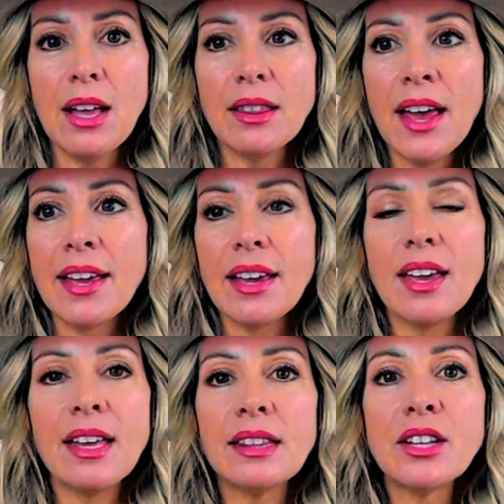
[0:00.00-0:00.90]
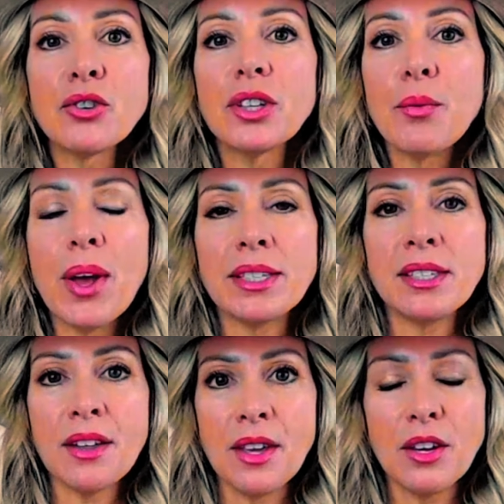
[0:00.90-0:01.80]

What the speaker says: Like it literally weighs nothing.